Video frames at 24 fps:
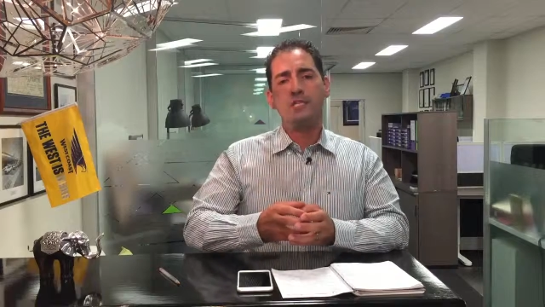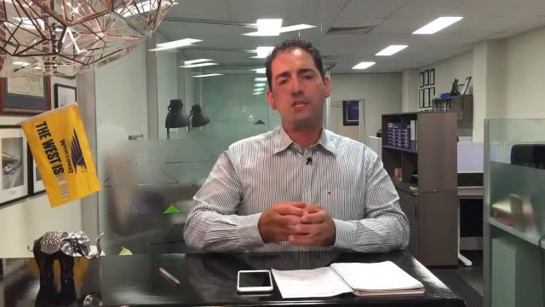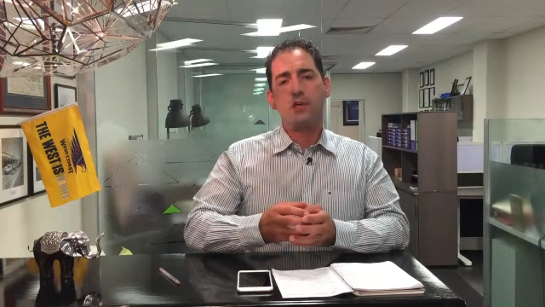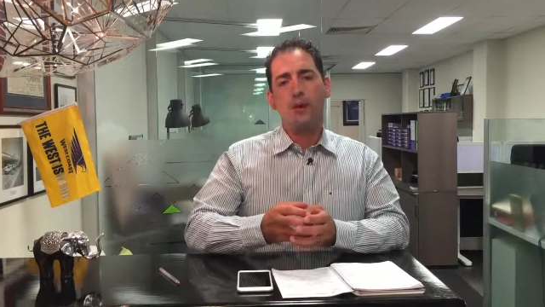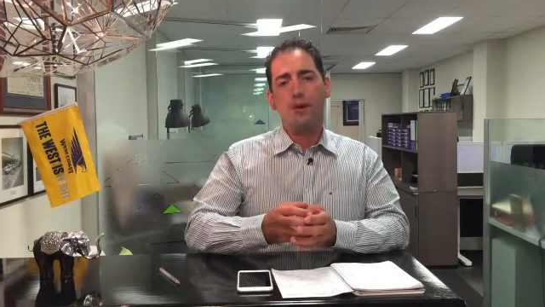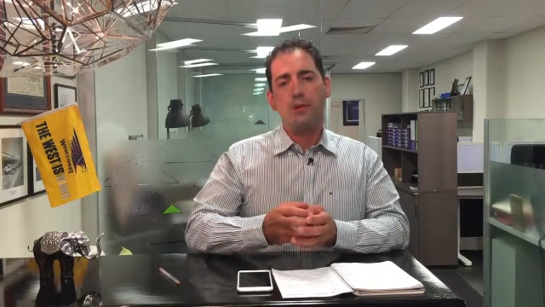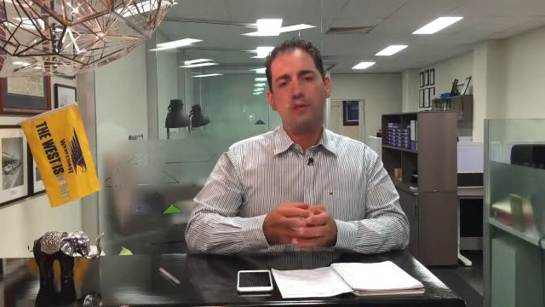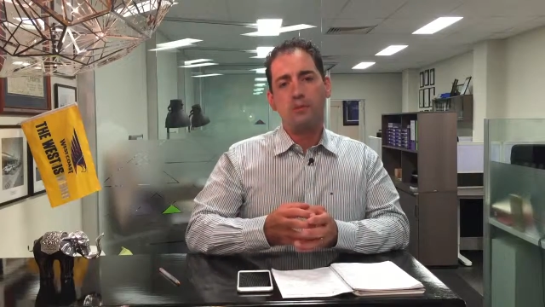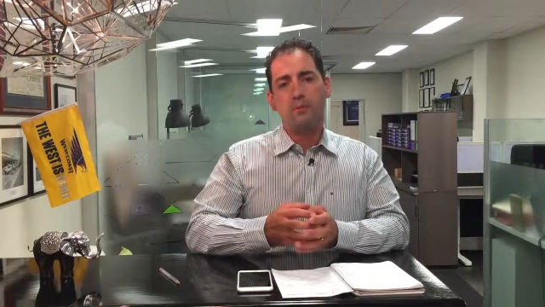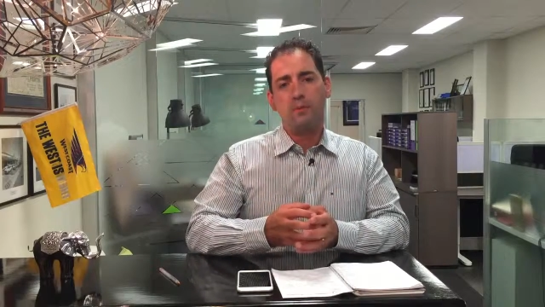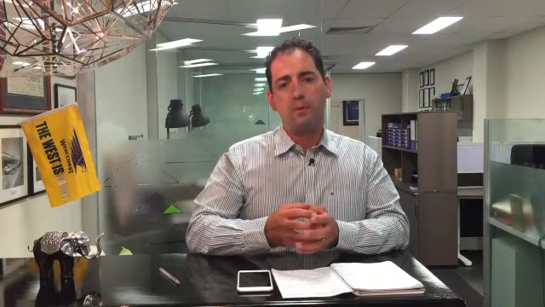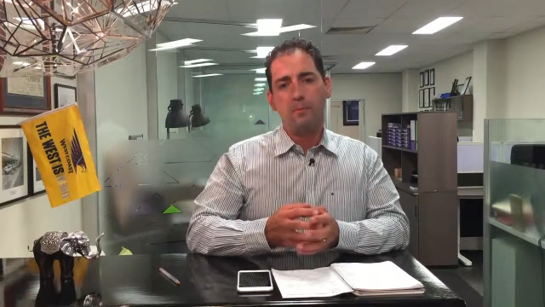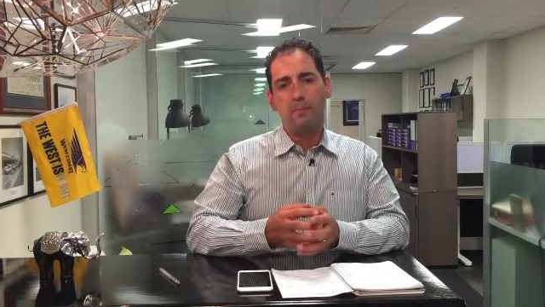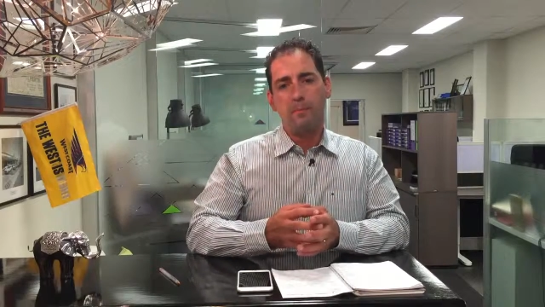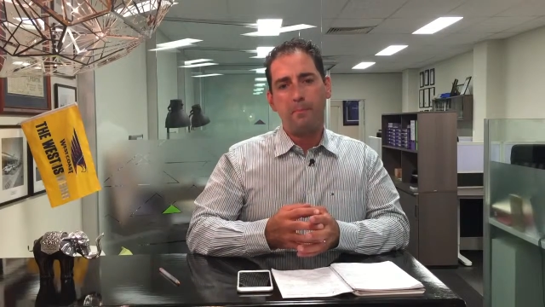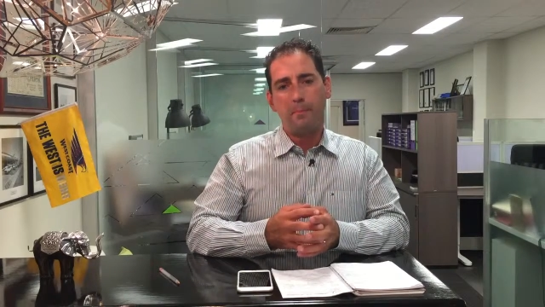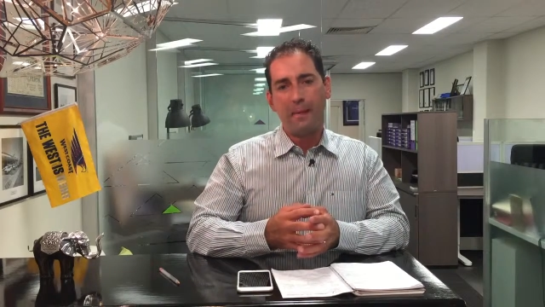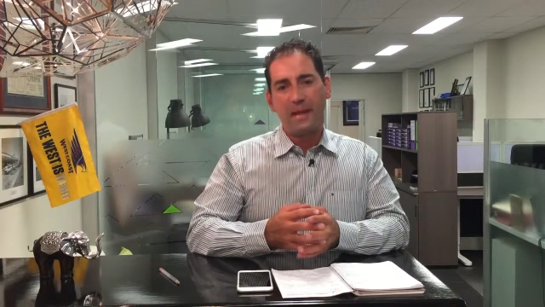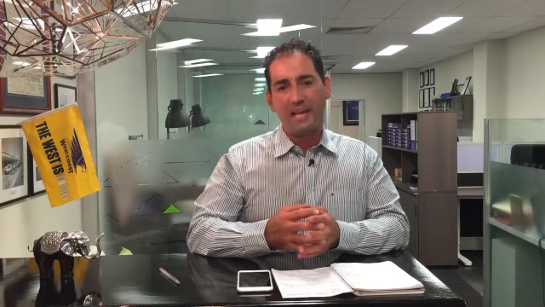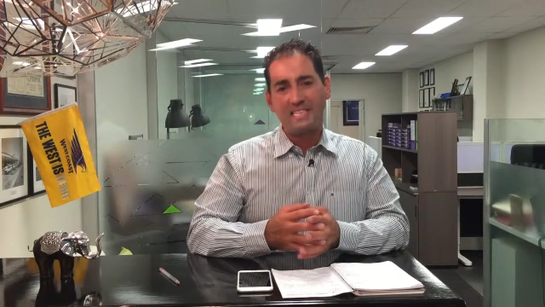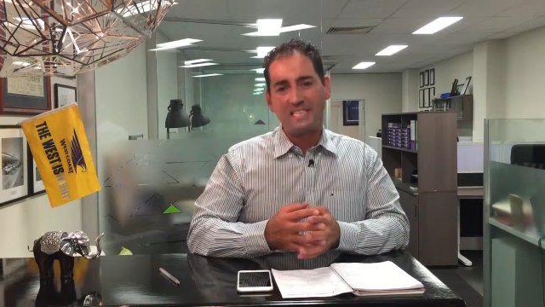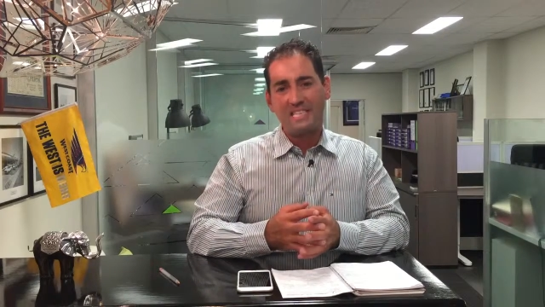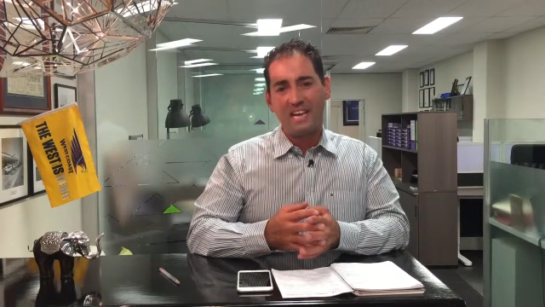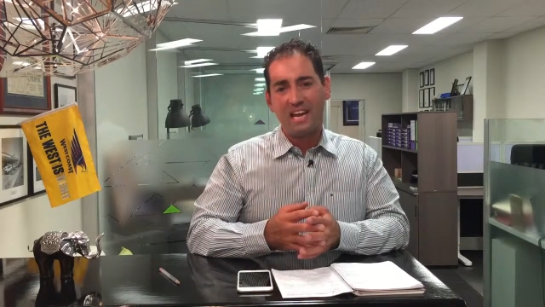going to be
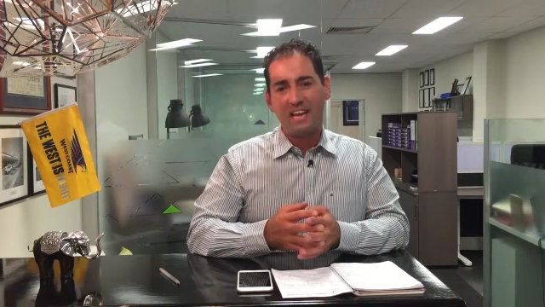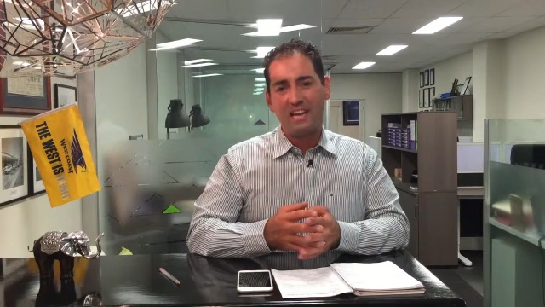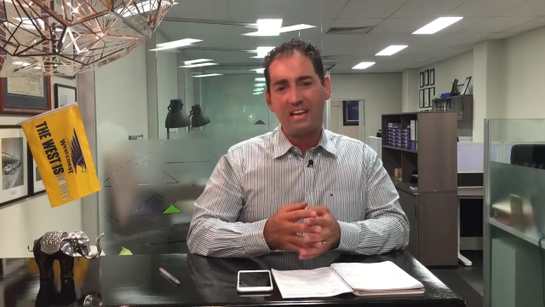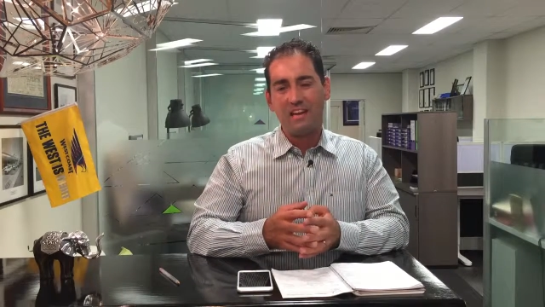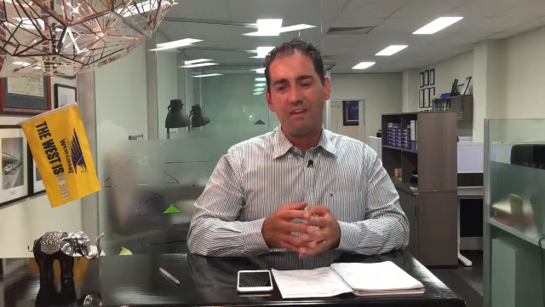better